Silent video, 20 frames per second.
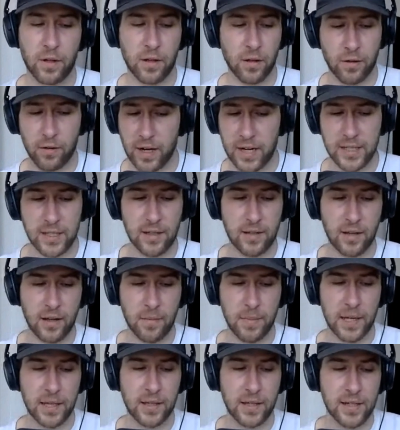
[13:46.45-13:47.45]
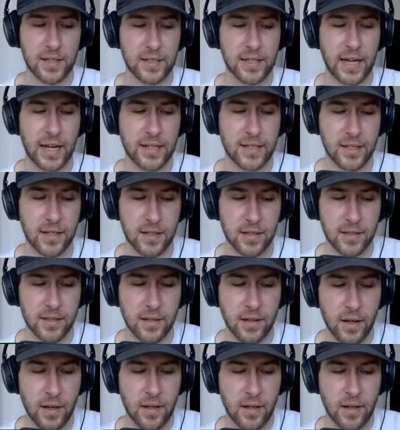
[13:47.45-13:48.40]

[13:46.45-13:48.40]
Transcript: the crazy thing about these stats is